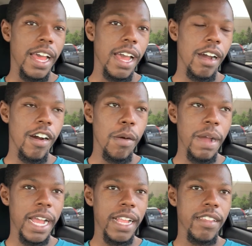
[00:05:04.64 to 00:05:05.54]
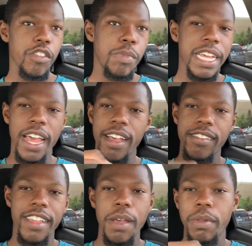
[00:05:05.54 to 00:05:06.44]
At home, I got this big
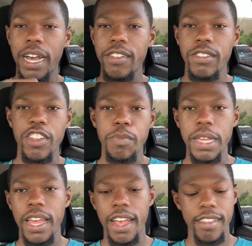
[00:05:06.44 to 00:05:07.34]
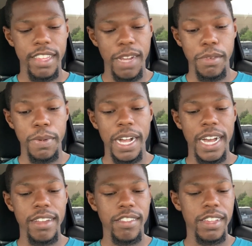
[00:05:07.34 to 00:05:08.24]
ass stabilizer and this big ass camera, but
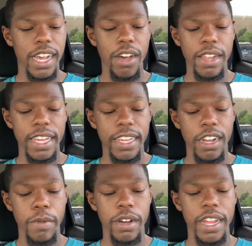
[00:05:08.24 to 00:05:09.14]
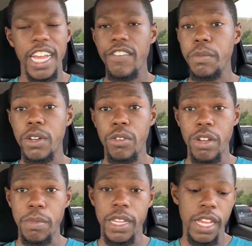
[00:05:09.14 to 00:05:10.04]
honestly, I don't like carrying around that heavy
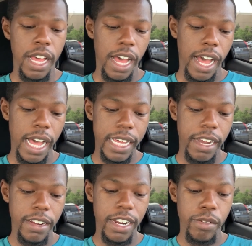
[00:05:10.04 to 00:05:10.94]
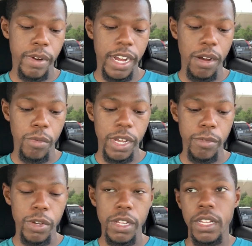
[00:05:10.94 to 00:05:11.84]
equipment. I carry that around
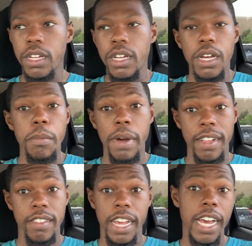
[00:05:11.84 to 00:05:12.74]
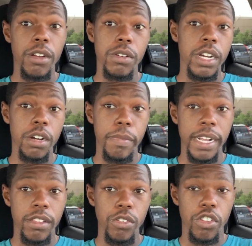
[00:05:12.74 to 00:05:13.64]
when we about to, I don't know,
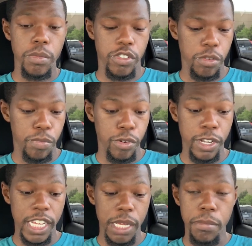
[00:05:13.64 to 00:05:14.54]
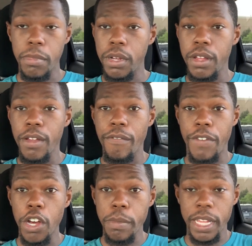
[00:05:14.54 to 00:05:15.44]
about to do some supreme
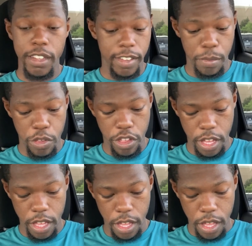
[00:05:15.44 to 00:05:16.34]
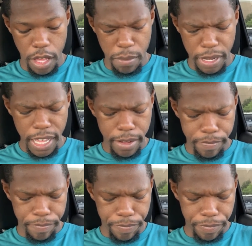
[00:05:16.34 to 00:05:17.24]
filming or some shit. But yeah,
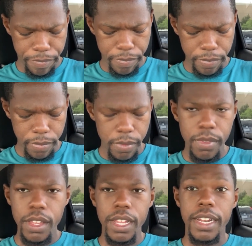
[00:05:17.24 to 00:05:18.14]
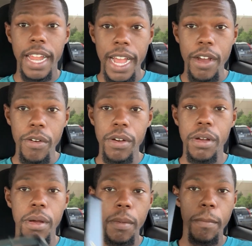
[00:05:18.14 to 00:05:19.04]
now,
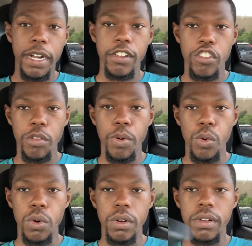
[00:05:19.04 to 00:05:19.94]
about to go to the pool.